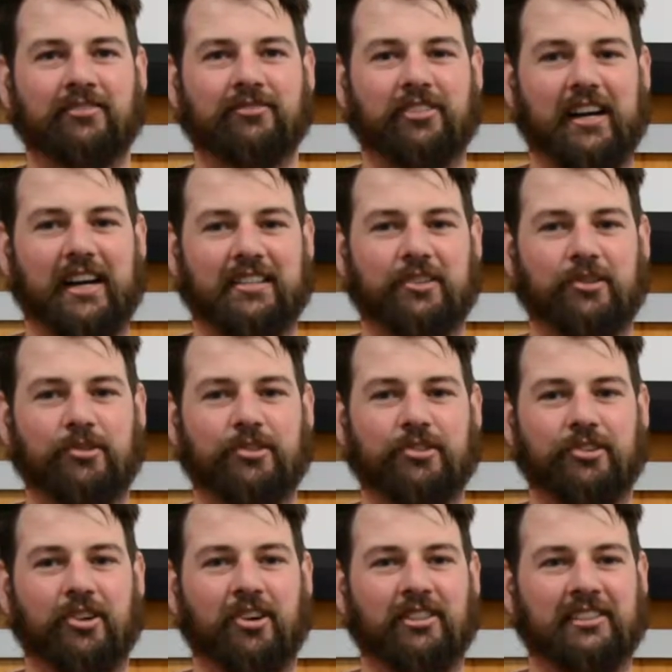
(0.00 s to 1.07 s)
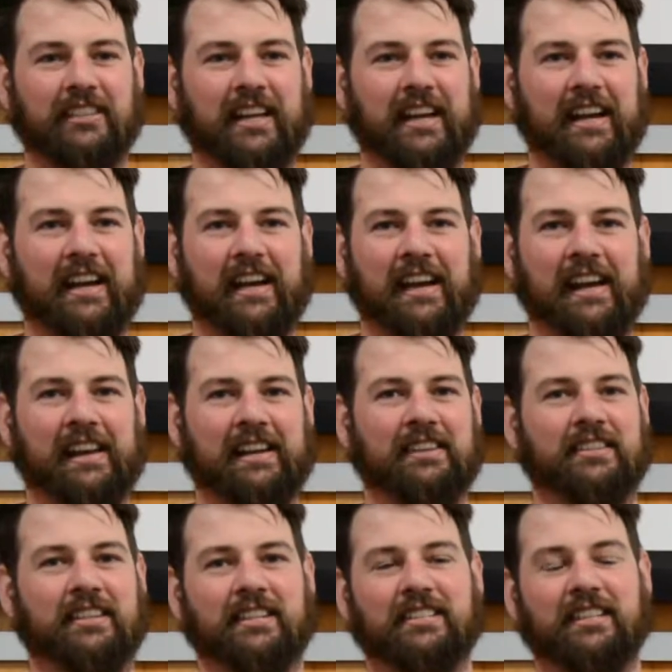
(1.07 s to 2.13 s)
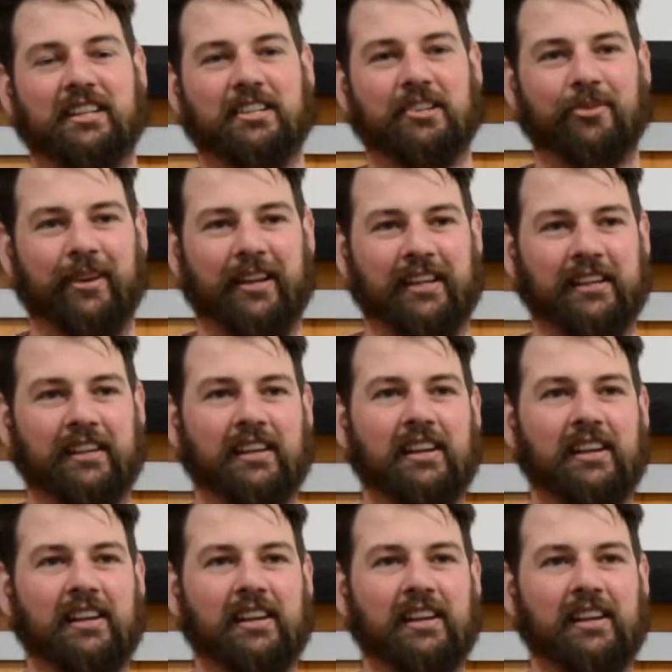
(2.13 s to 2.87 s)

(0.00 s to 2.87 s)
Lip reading: far too strong there, and continuing